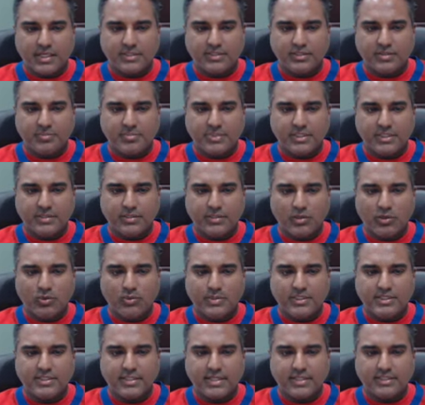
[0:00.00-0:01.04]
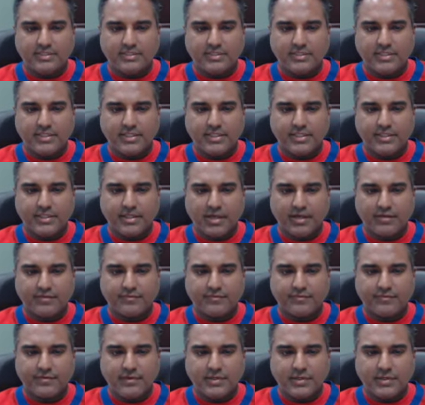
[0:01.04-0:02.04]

to be low intensity enough